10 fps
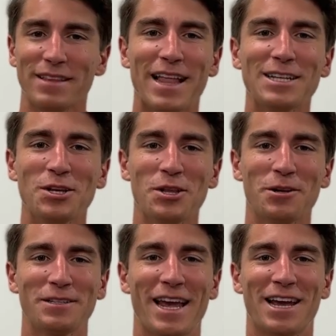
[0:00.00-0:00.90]
That's a
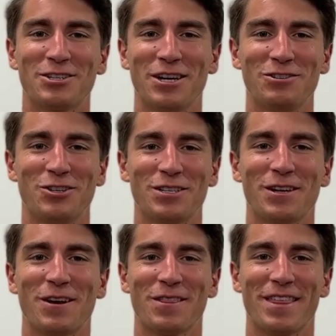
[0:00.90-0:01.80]
little tangent, just
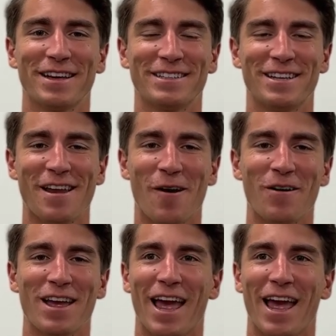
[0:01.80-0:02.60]
a good thing to know.